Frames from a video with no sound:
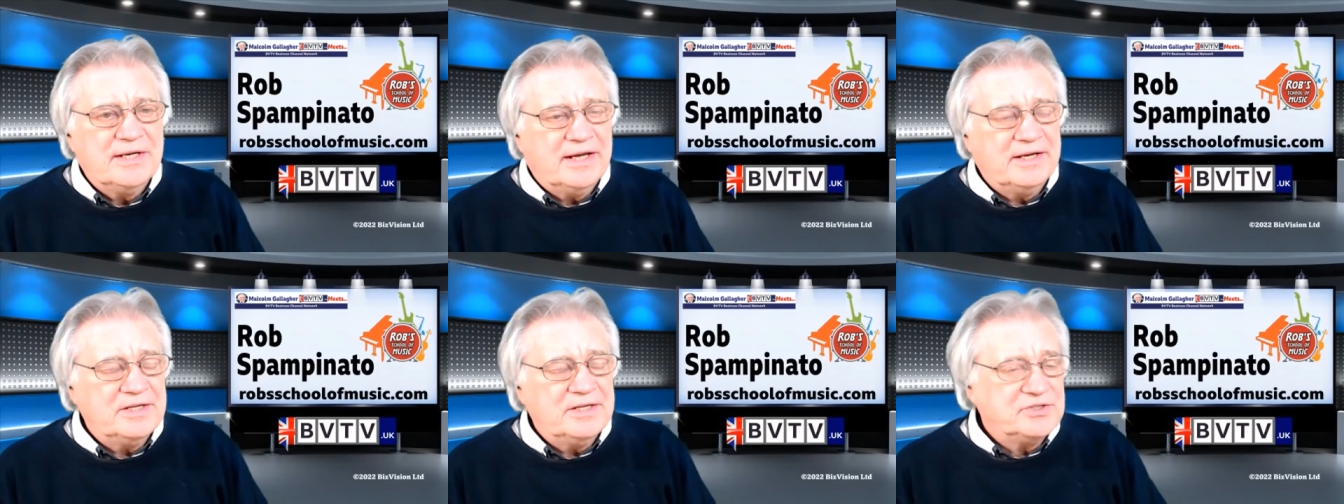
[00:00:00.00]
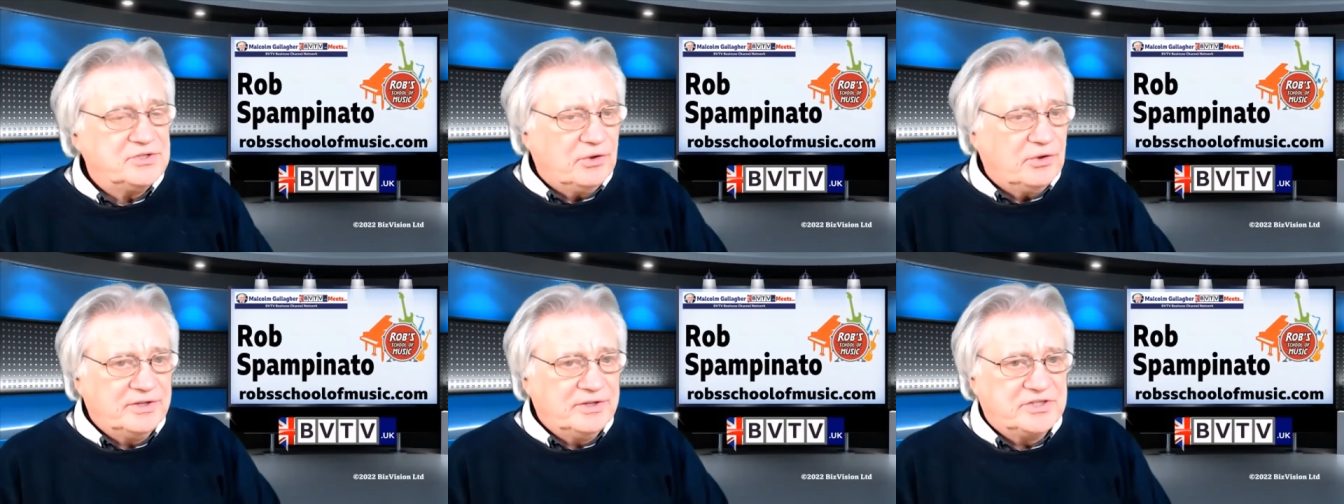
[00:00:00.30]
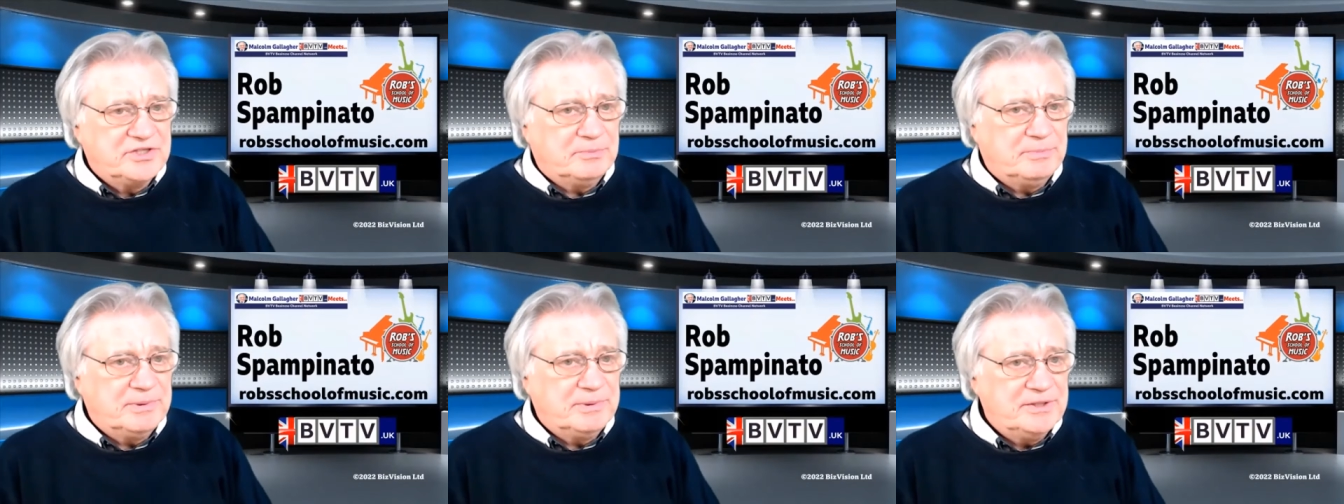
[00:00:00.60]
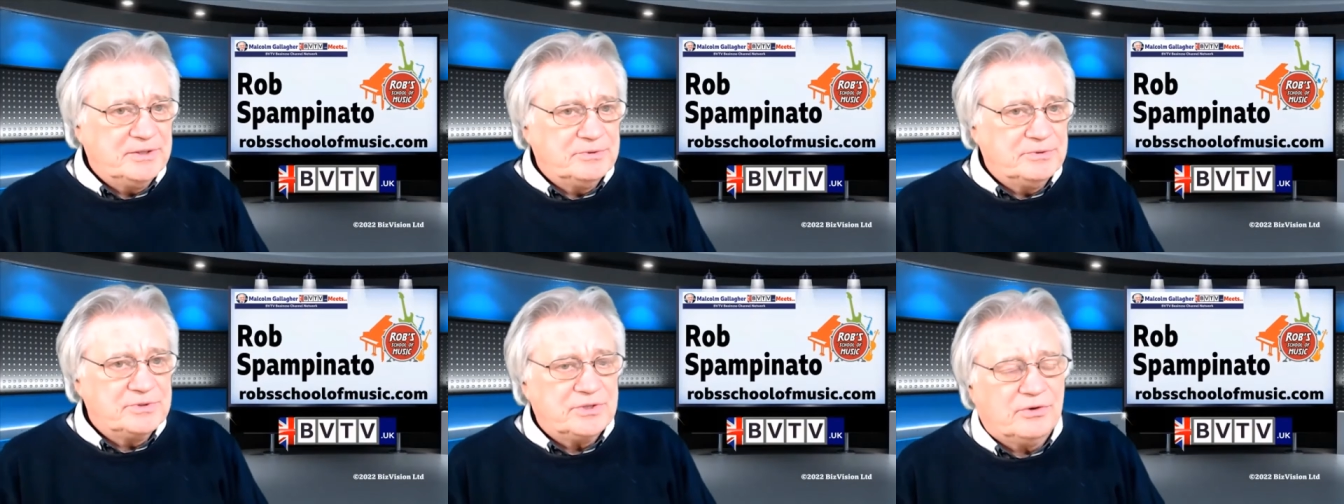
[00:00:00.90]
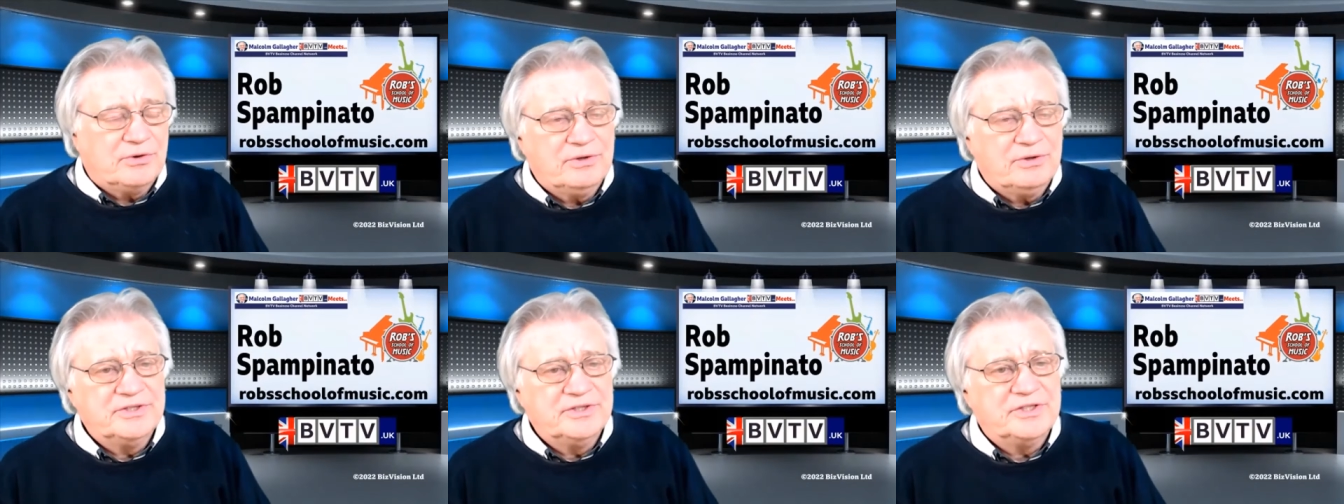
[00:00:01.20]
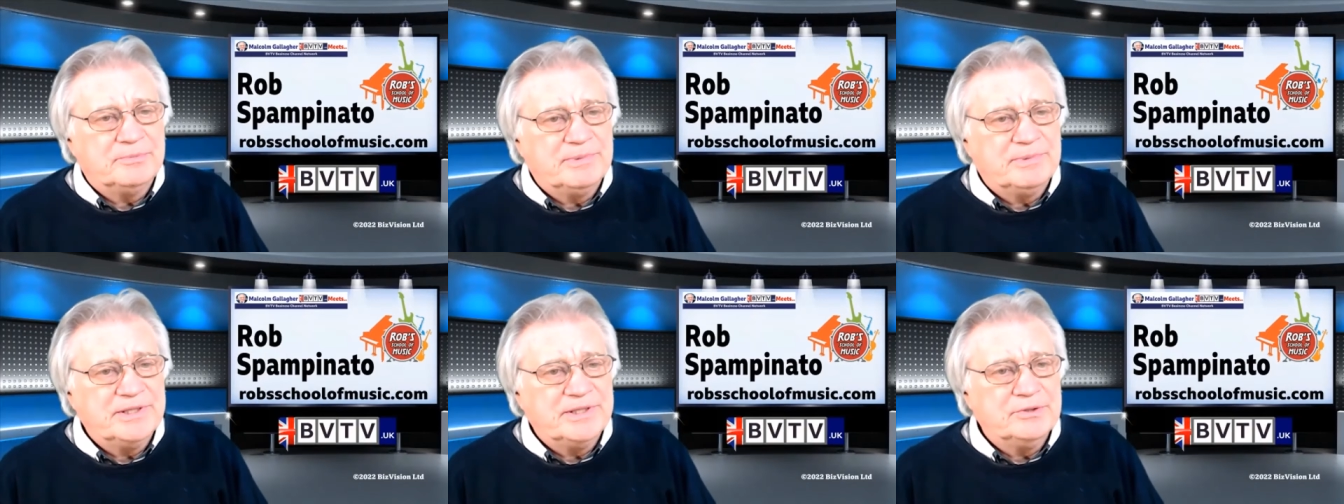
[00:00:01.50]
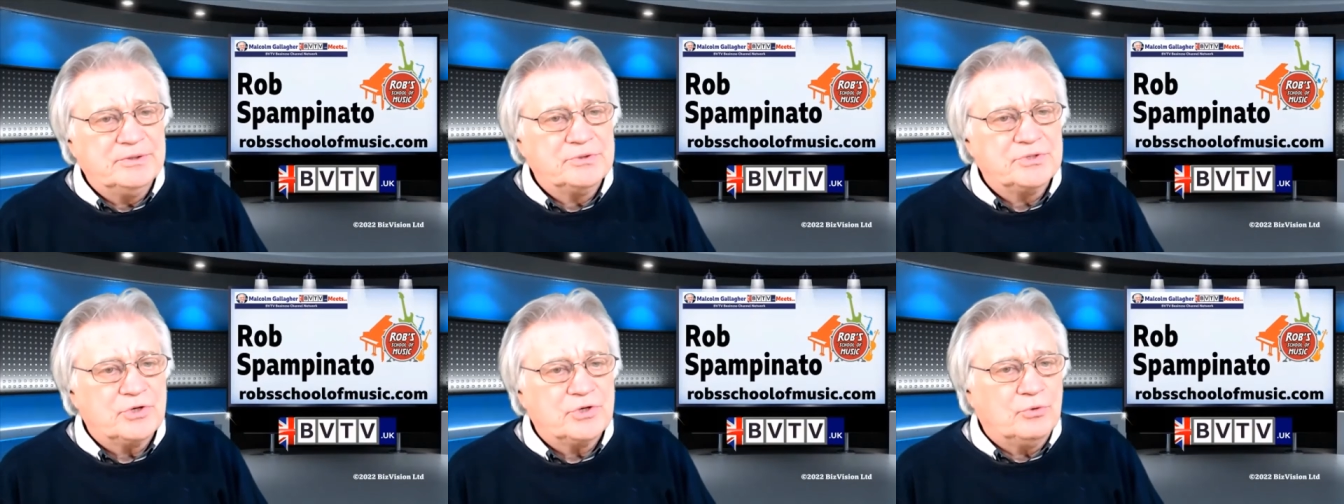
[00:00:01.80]
and it's all the W's, all the
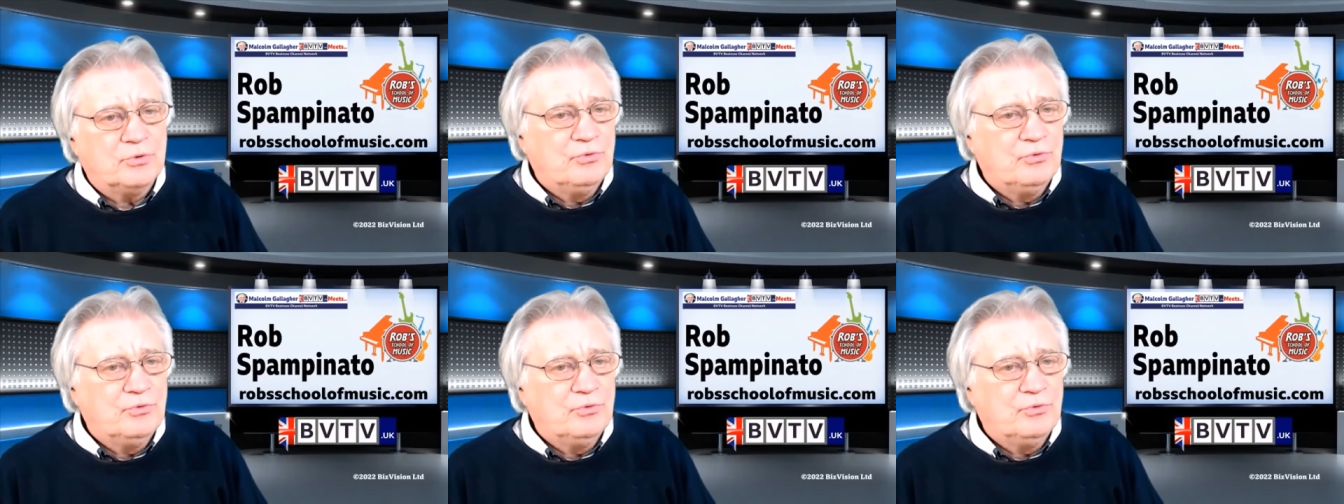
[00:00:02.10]
W's.